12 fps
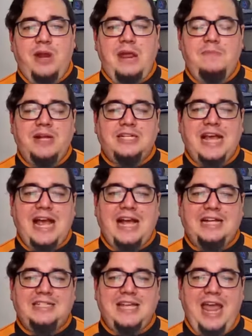pretty much
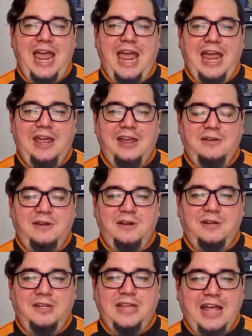has a
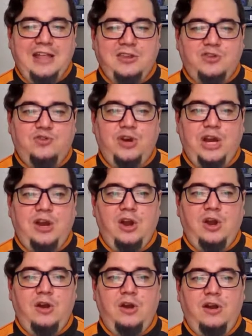death
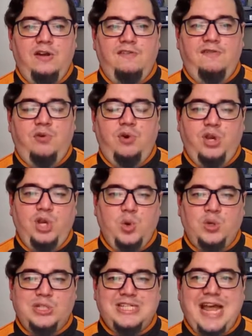trigger for
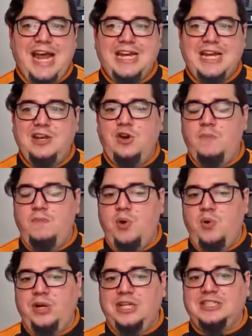your side and your
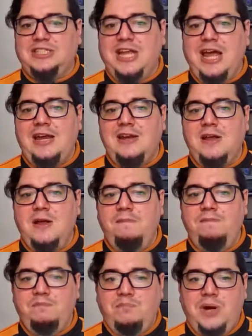opponent's side,
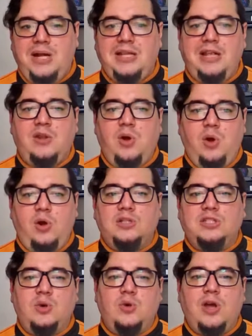but it
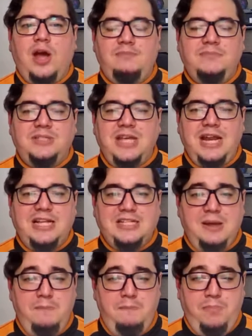also comes in
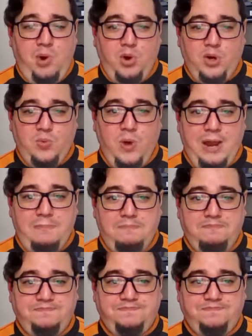as a board wipe,